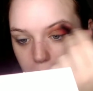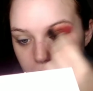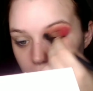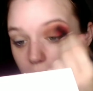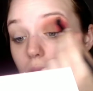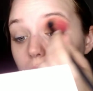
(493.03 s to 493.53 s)
pretty
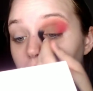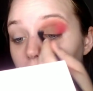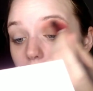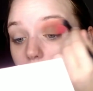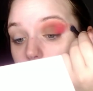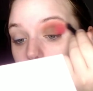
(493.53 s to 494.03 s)

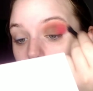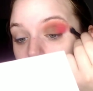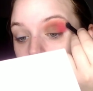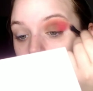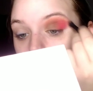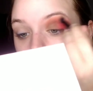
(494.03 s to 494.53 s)
good so
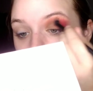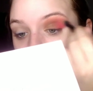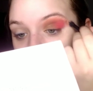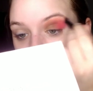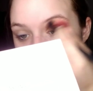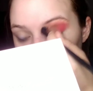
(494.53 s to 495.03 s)
far.